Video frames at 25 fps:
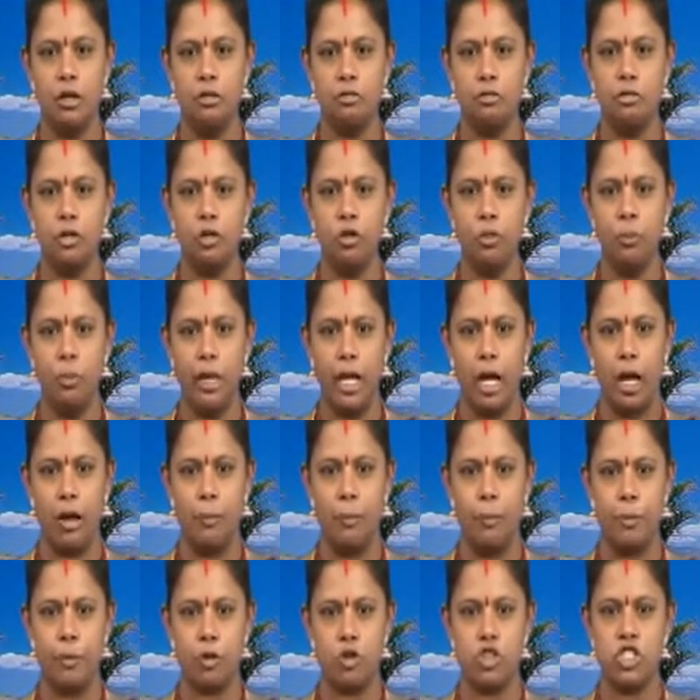Few may
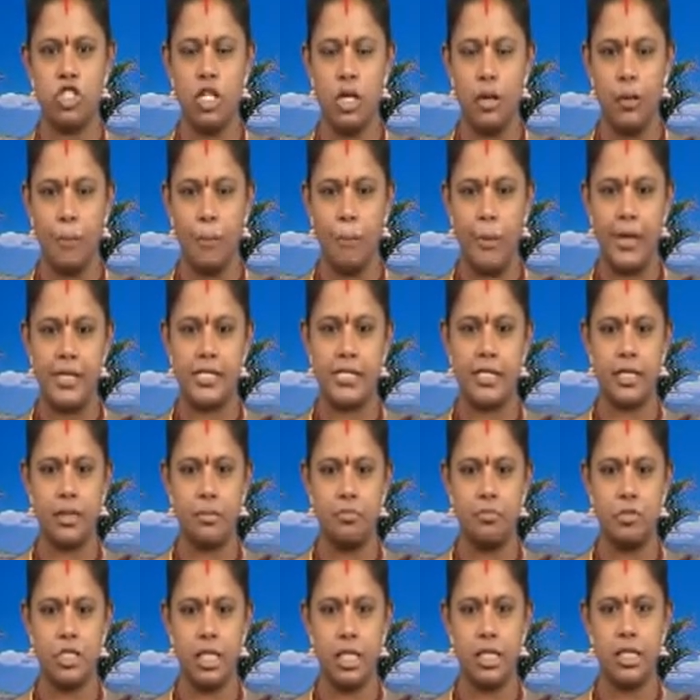approach by
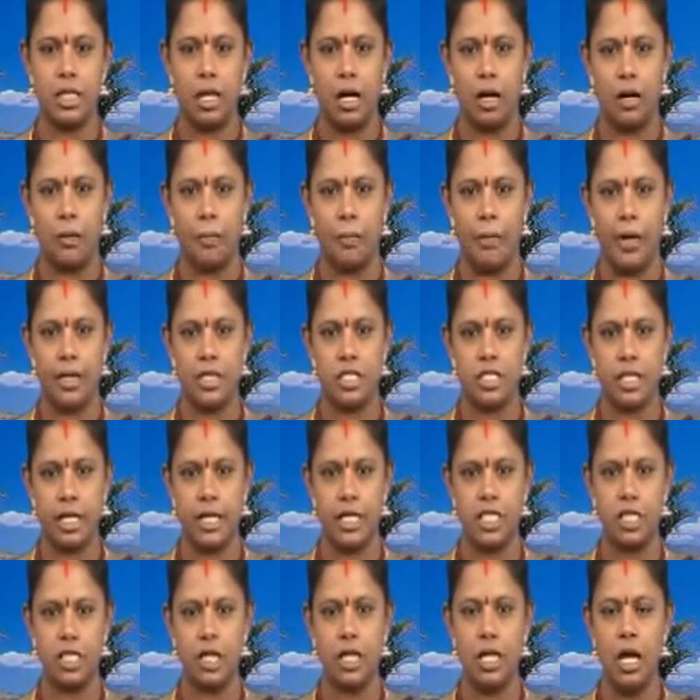subject or by
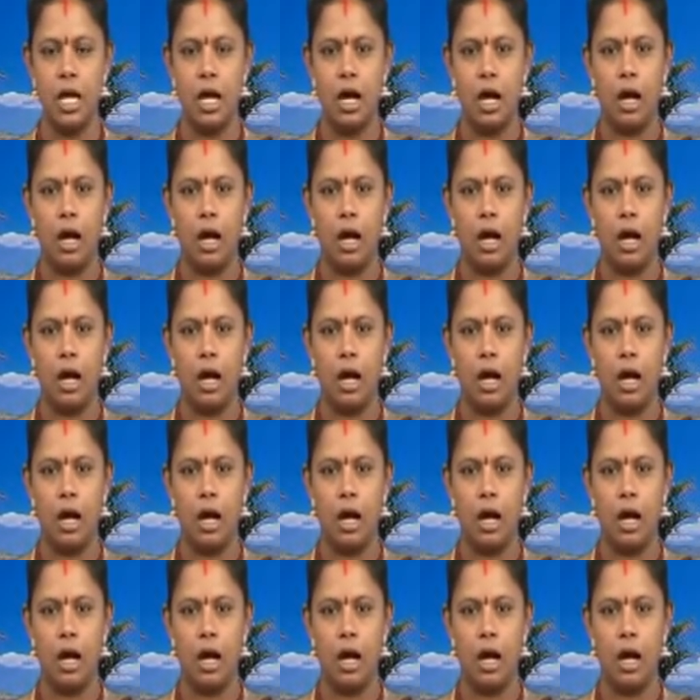title